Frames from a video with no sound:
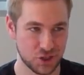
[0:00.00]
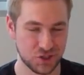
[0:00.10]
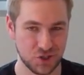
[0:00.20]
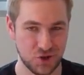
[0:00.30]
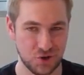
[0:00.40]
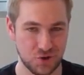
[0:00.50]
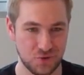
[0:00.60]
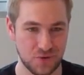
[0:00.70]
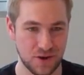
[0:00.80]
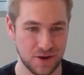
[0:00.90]

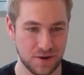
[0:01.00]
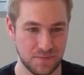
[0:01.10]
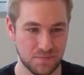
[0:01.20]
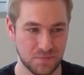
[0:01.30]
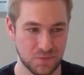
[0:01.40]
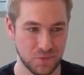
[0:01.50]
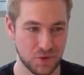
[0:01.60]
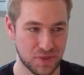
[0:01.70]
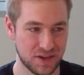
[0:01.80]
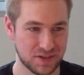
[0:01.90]
So
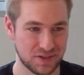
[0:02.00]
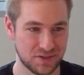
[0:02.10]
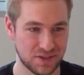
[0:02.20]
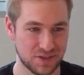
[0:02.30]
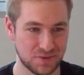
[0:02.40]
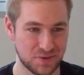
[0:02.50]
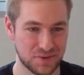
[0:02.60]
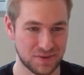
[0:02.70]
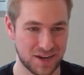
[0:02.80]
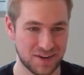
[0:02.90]
one thing is
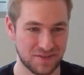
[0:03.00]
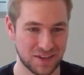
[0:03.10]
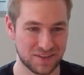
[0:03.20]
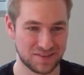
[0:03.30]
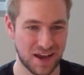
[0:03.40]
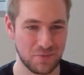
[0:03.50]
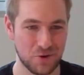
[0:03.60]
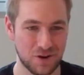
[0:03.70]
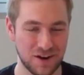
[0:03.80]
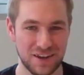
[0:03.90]
with kind of like the
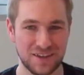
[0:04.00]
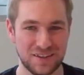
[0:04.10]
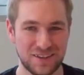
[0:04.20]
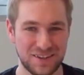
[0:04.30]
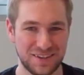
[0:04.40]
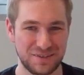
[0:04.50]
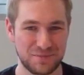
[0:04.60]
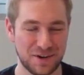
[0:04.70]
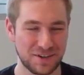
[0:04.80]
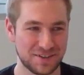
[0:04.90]
cyborg
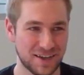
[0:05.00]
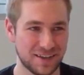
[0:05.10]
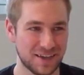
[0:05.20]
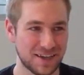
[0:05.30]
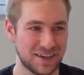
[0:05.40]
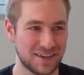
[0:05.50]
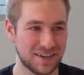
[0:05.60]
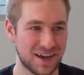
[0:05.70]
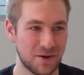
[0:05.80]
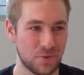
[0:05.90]
parts, not like
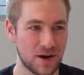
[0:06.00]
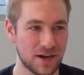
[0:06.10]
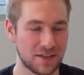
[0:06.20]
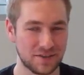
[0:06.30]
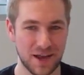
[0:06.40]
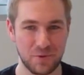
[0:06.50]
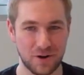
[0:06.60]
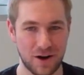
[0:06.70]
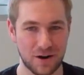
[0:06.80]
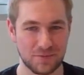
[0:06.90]
I want
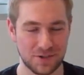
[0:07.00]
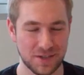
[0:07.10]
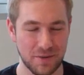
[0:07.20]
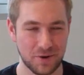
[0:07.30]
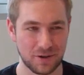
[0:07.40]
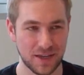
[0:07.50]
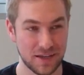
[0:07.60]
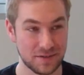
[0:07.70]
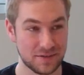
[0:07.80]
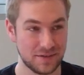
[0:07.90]
cyborg arms or cyborg
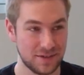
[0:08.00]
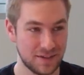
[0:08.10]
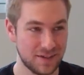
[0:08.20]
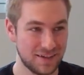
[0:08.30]
legs. I'll